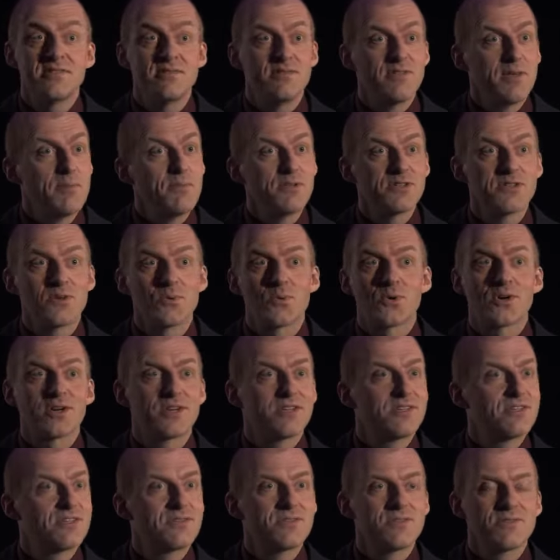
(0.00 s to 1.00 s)
They must have
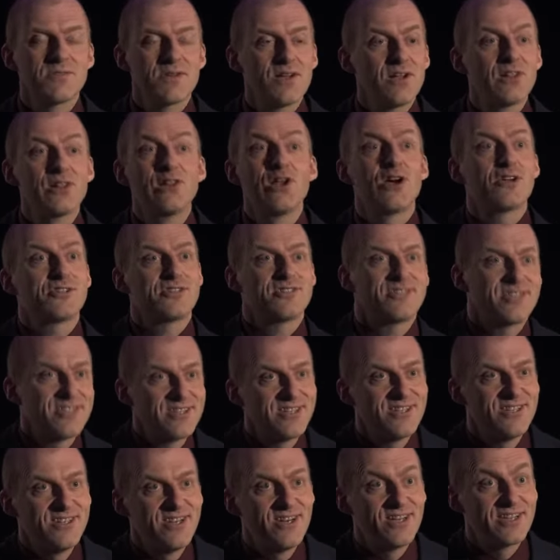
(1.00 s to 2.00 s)
worked a lot
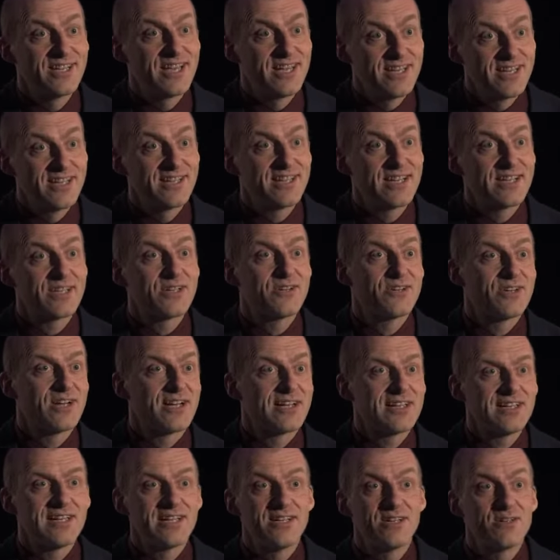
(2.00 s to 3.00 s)
on getting that
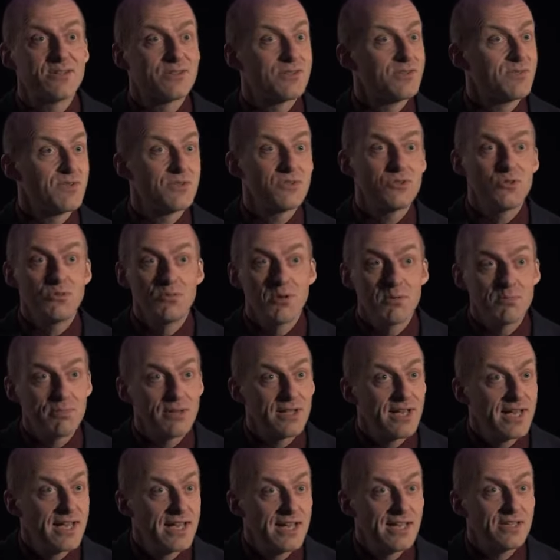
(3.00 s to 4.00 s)
correctly, and also the tuba
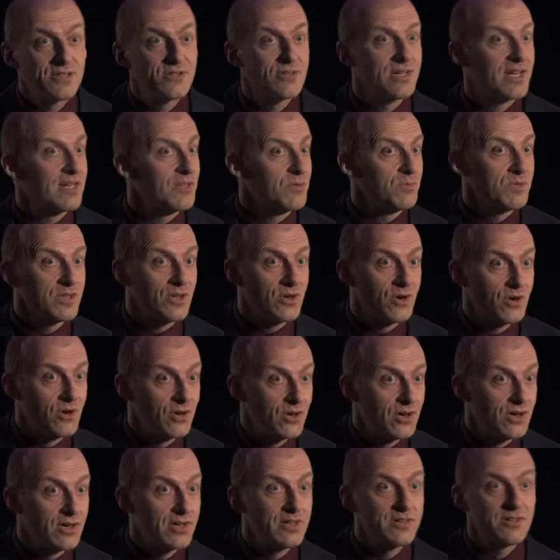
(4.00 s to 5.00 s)
playing together with the
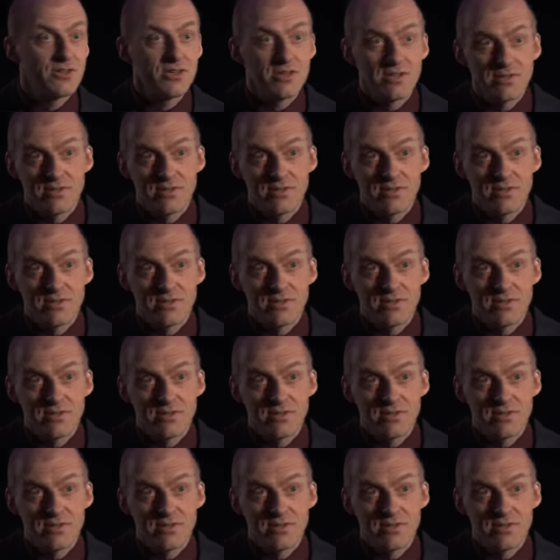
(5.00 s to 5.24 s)
horn,